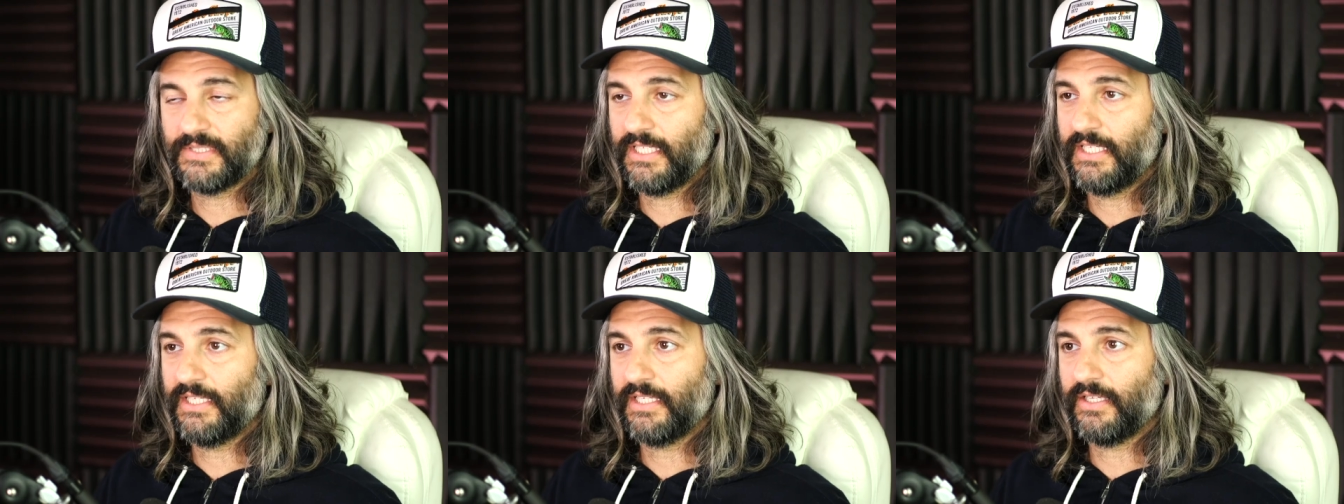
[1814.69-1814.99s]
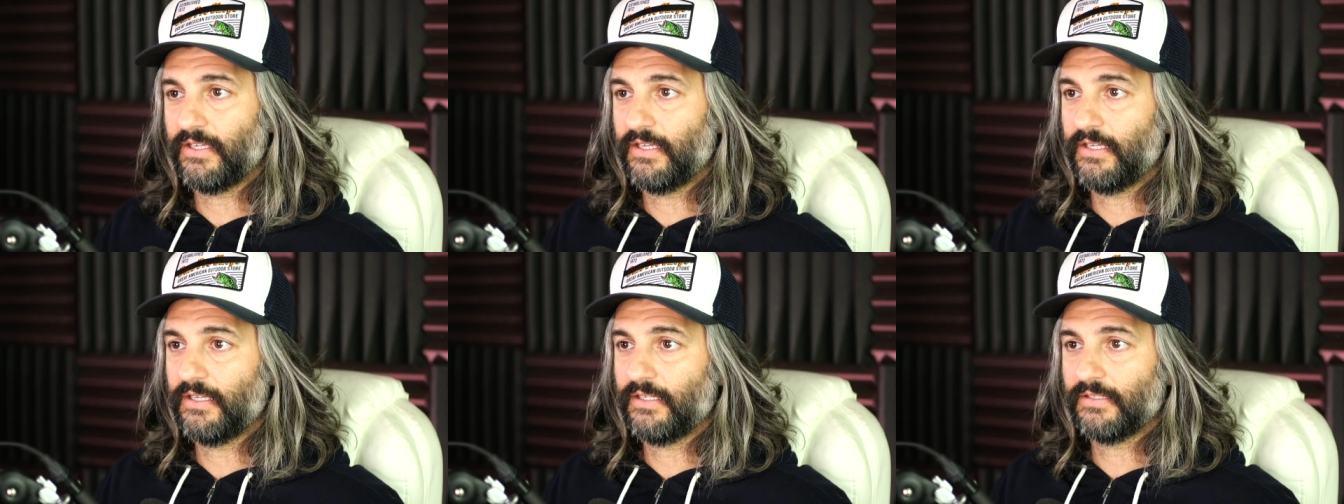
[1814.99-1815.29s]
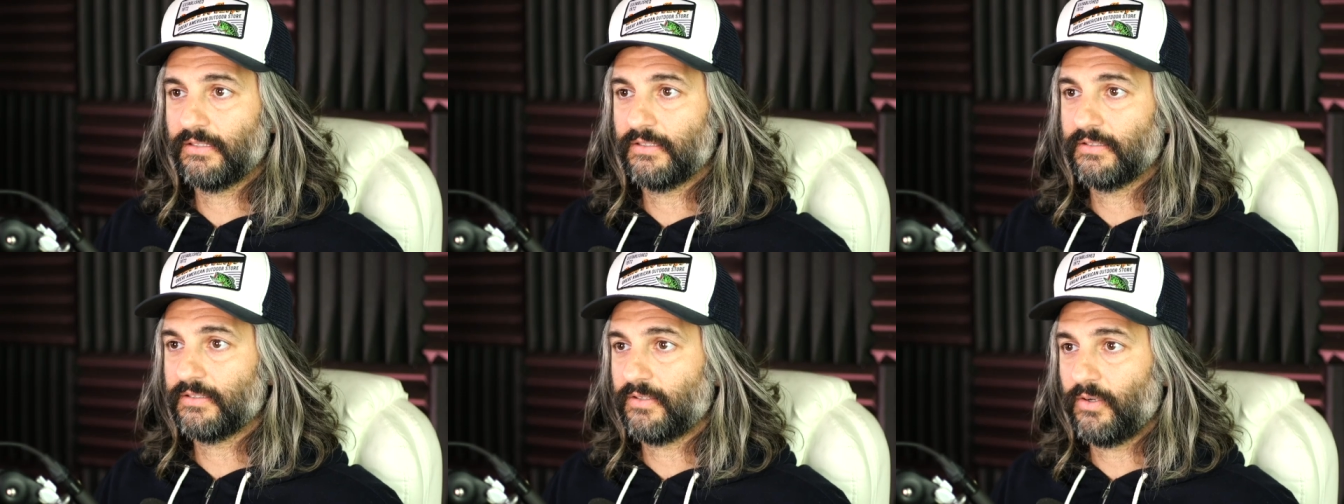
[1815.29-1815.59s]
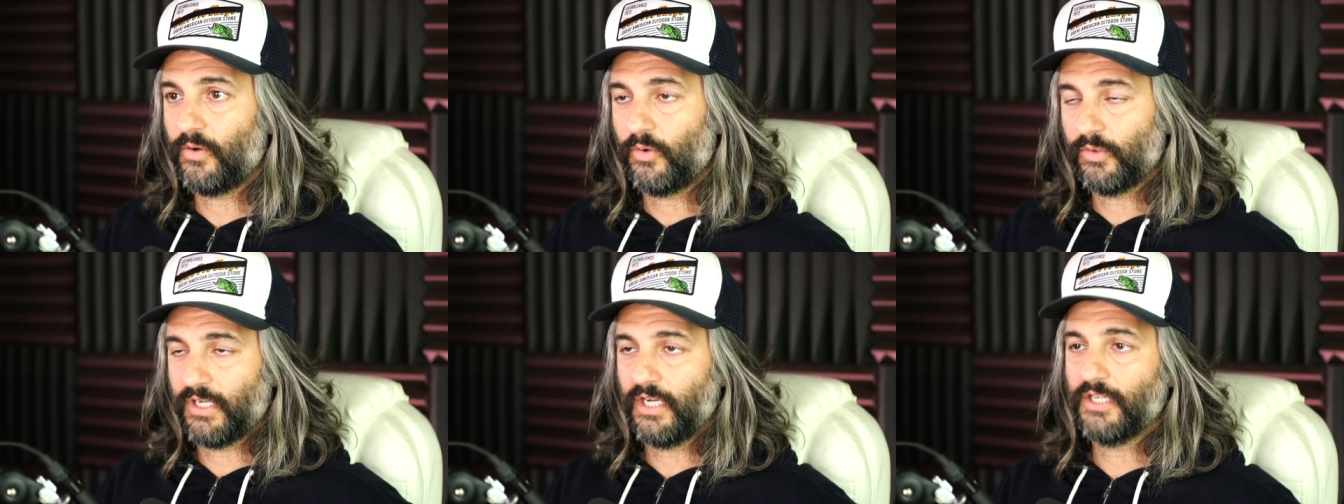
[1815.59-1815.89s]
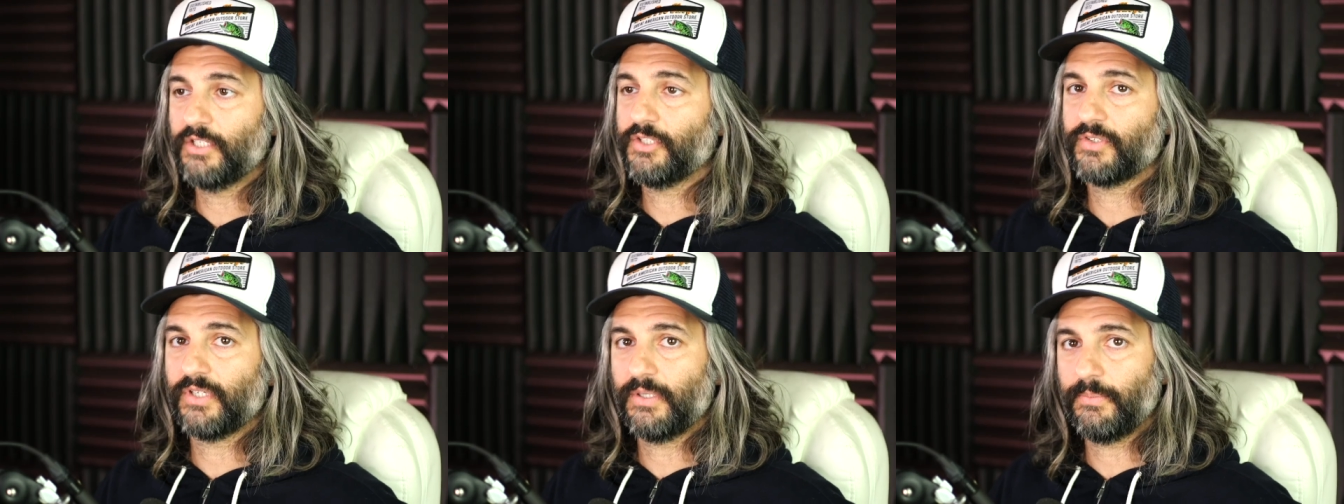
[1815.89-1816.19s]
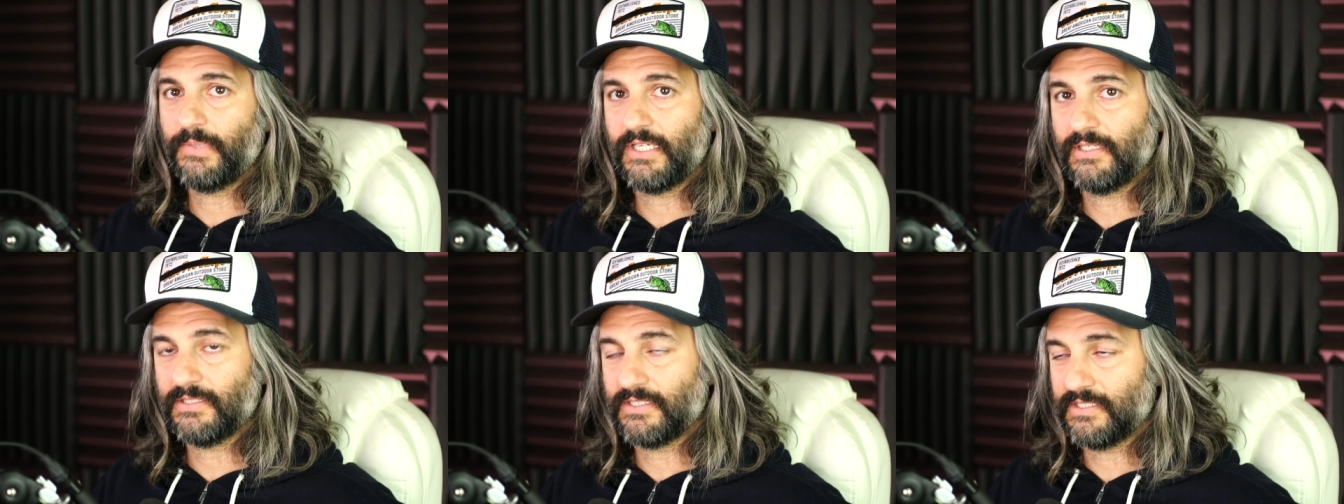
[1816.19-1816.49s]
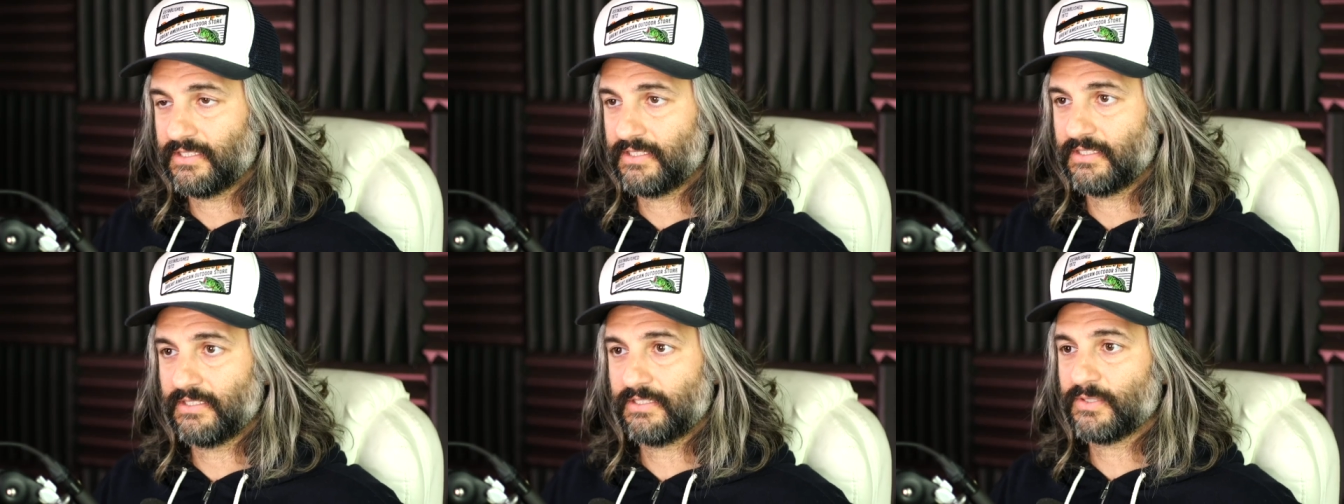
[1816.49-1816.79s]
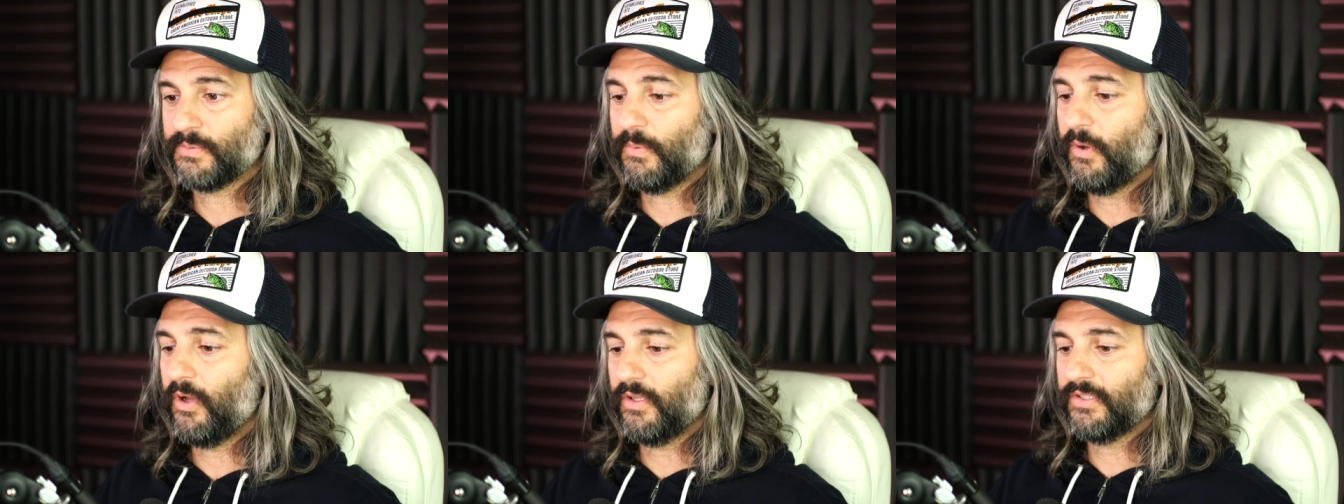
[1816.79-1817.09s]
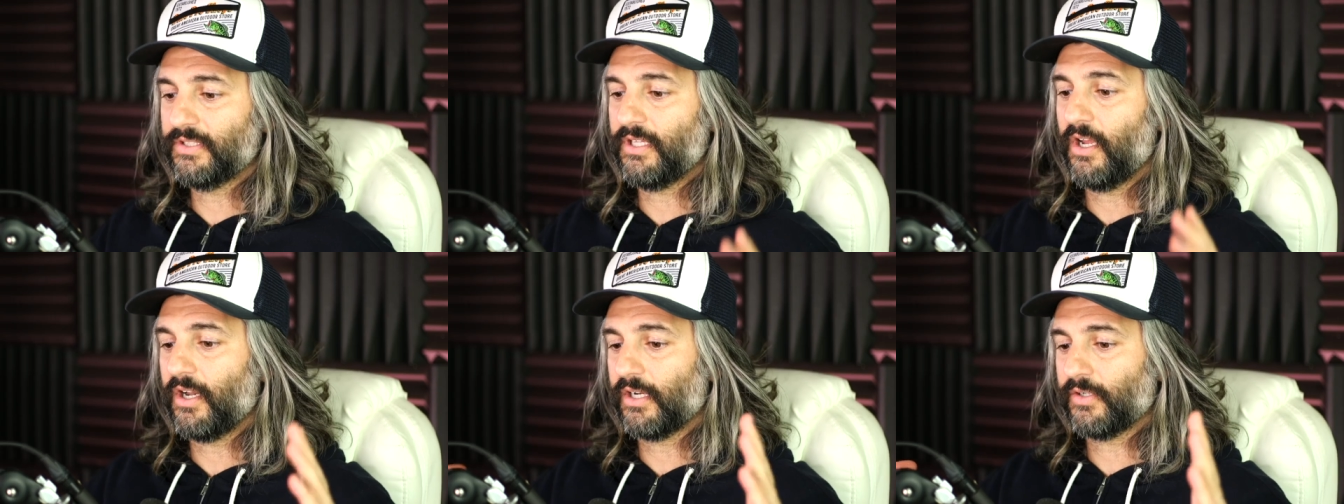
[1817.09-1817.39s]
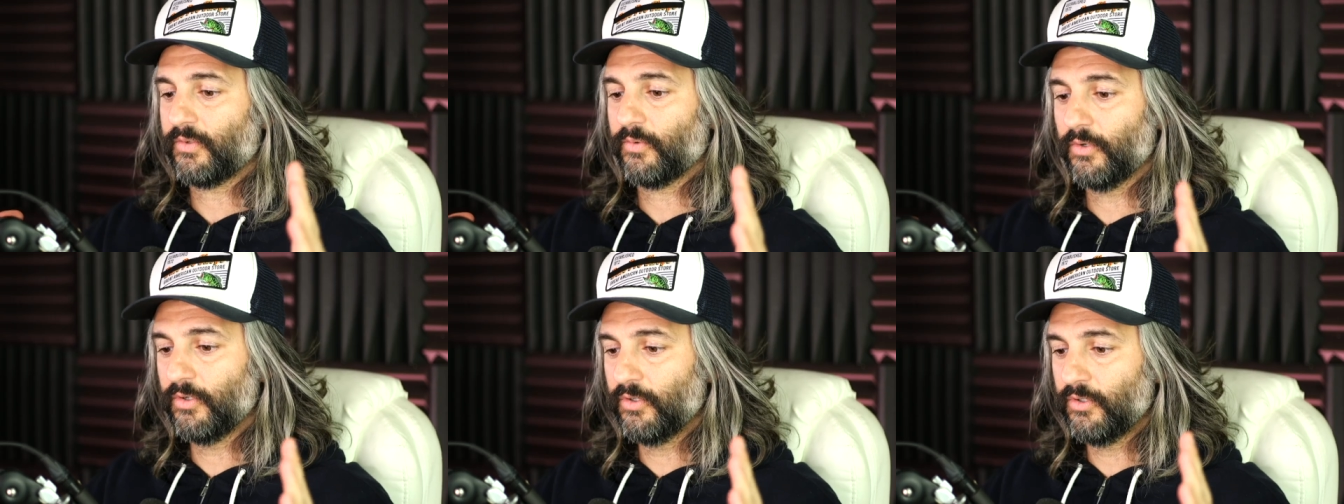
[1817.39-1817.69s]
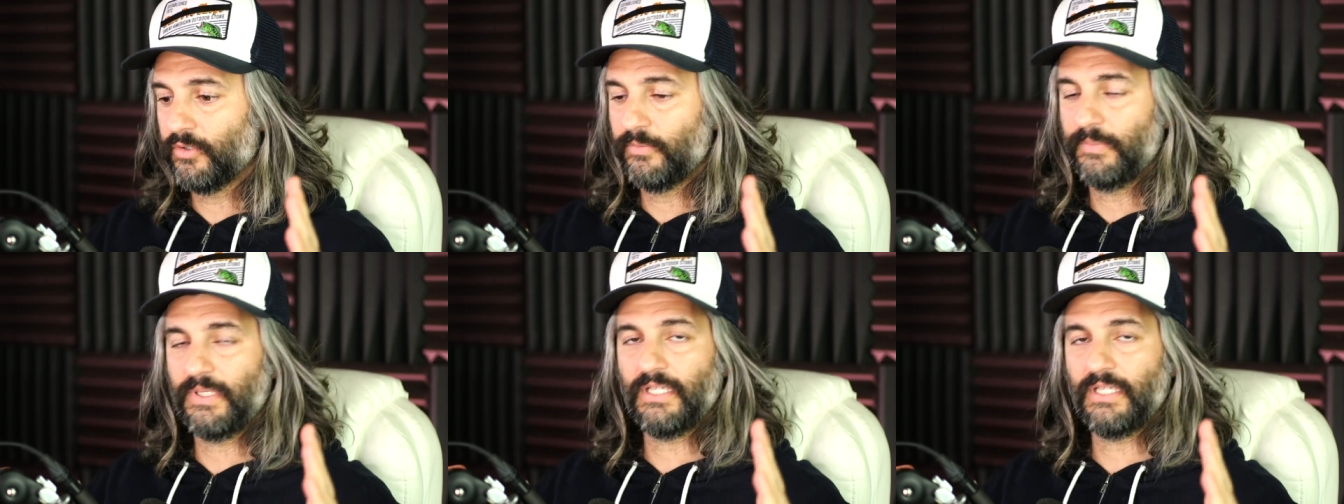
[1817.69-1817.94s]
in the whole country because it's a small, dark room.